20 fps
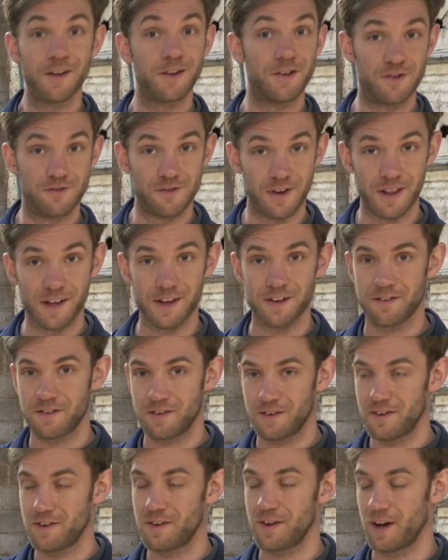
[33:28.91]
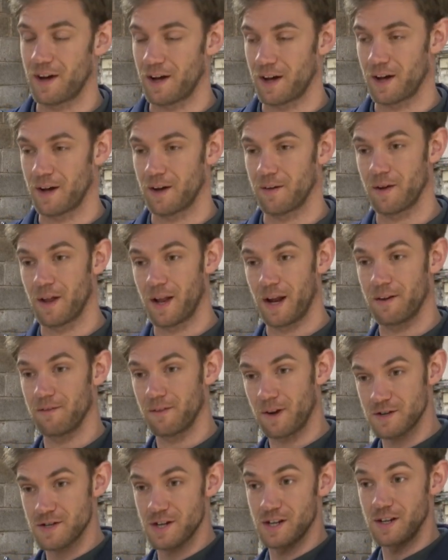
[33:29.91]
drill it, and then
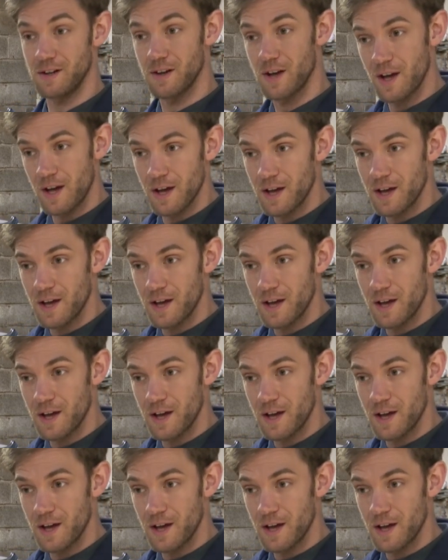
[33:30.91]
actually